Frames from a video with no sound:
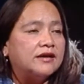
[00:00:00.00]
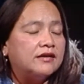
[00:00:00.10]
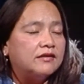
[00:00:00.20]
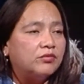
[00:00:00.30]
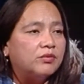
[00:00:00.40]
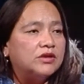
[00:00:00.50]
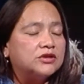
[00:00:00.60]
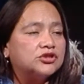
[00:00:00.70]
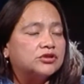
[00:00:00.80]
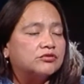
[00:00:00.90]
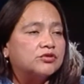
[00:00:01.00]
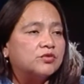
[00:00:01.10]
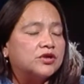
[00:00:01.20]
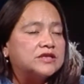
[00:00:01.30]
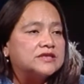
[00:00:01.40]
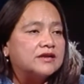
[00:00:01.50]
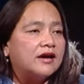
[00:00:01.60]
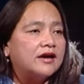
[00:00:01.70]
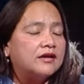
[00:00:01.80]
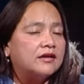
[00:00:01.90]
and the women and children were
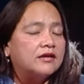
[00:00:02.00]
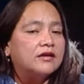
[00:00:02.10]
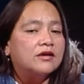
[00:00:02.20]
inside, and